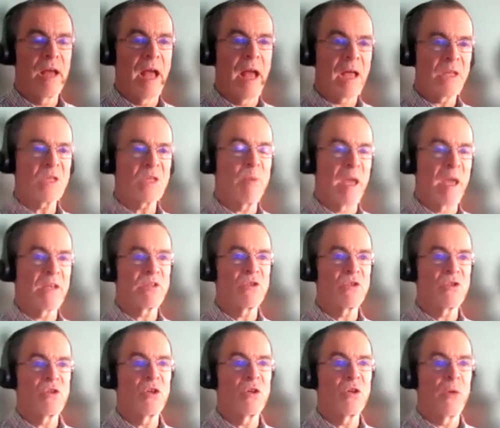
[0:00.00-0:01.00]

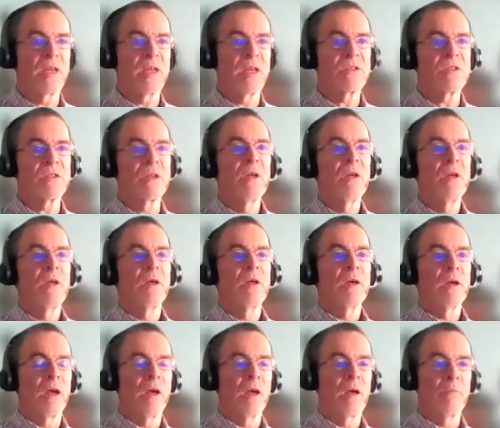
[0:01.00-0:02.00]
aspects to it,
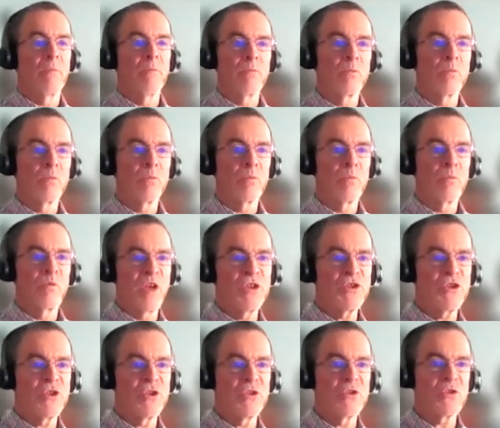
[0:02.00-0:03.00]

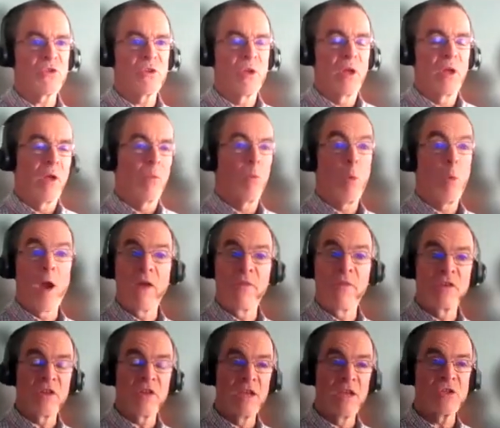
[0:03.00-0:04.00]
features, where
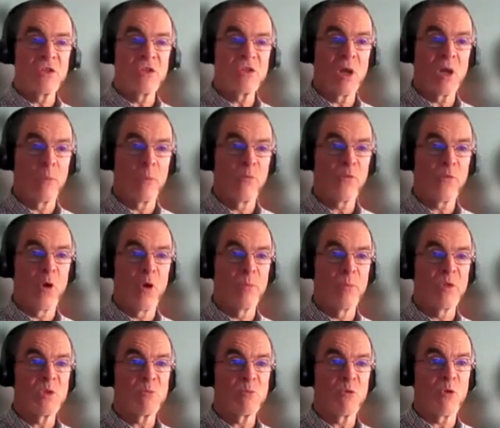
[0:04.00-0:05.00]
the data's come from,
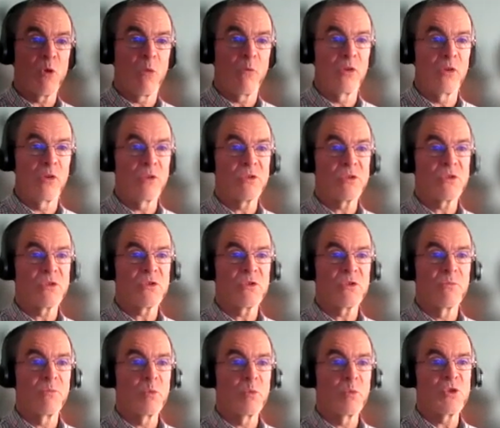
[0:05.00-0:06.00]
its
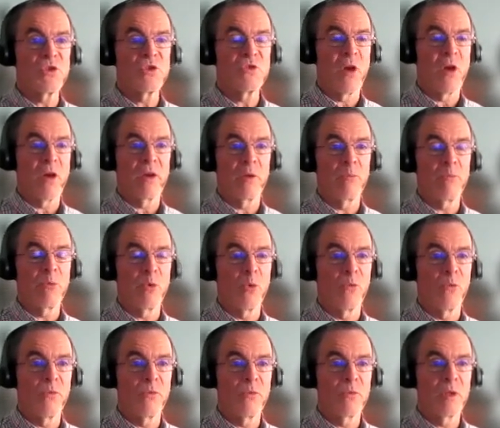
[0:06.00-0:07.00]
provenance, which is very
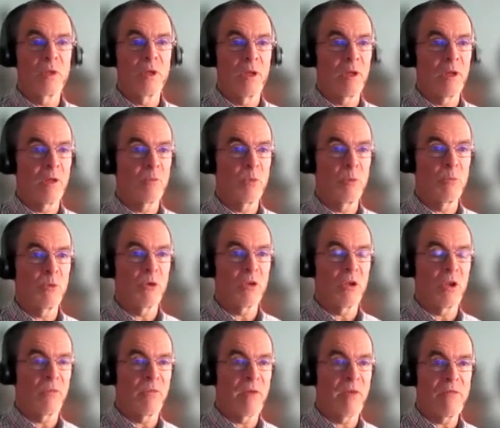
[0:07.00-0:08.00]
important. We put
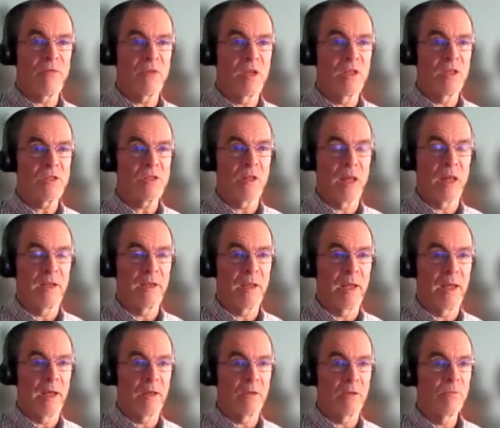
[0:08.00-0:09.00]
a lot of effort into that
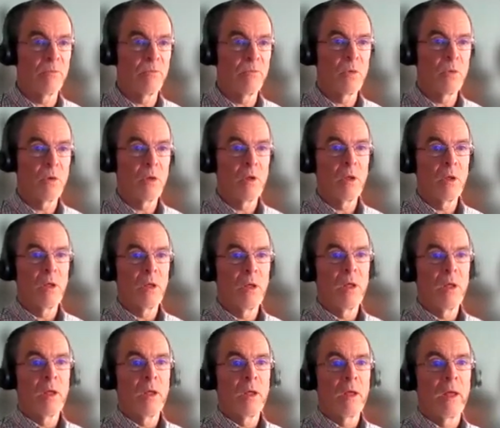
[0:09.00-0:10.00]
now.
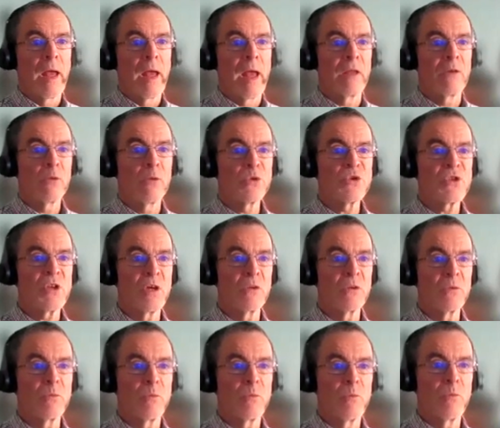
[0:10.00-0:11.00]
And
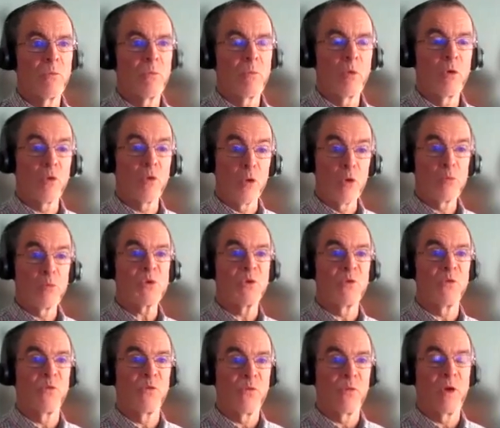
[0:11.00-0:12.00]
also groups
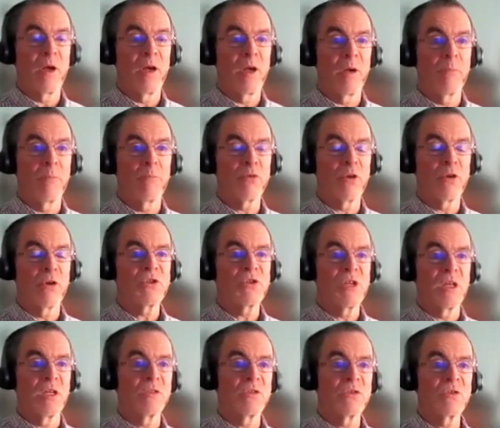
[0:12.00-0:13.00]
of
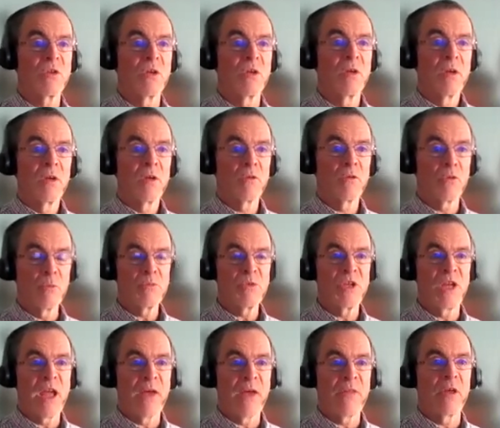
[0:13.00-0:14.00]
proteins grouped
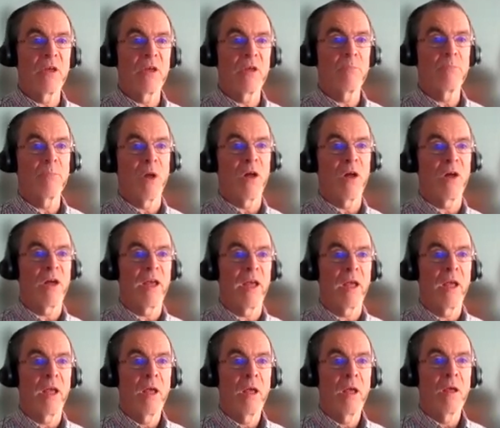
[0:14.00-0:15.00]
together
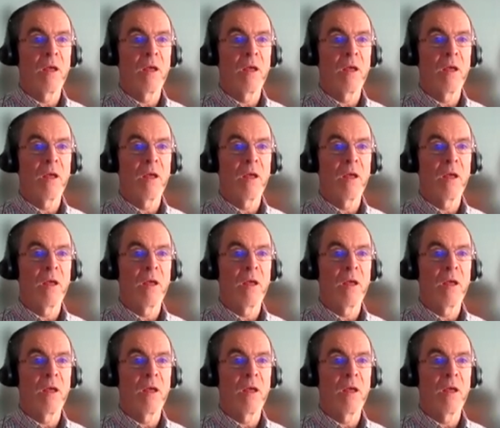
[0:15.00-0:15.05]
by